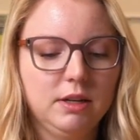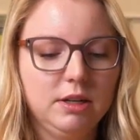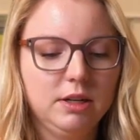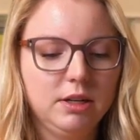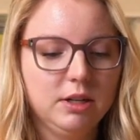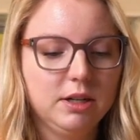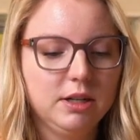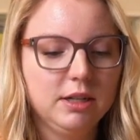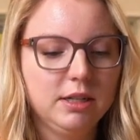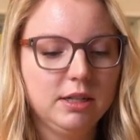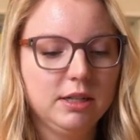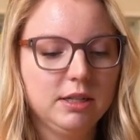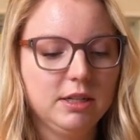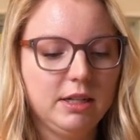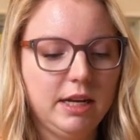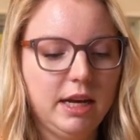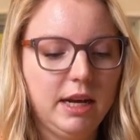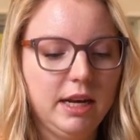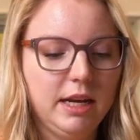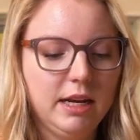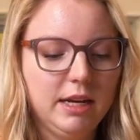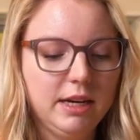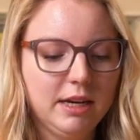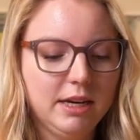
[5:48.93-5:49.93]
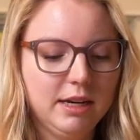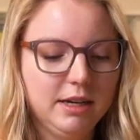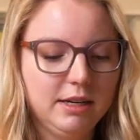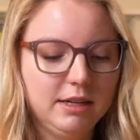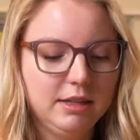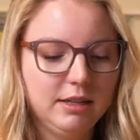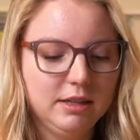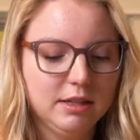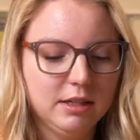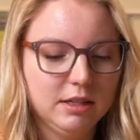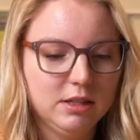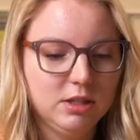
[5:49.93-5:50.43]
You're gonna take
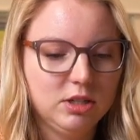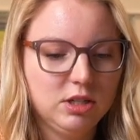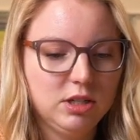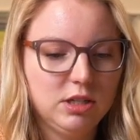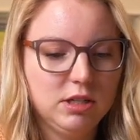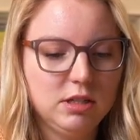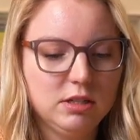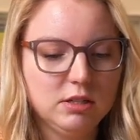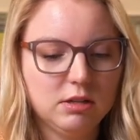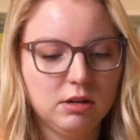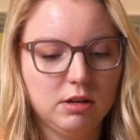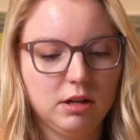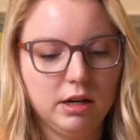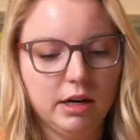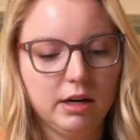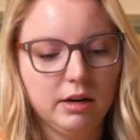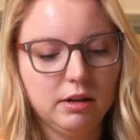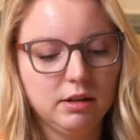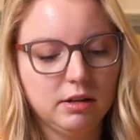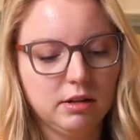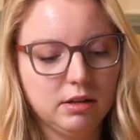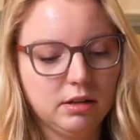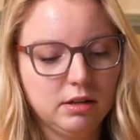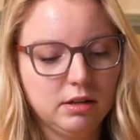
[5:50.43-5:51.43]
this cheesecloth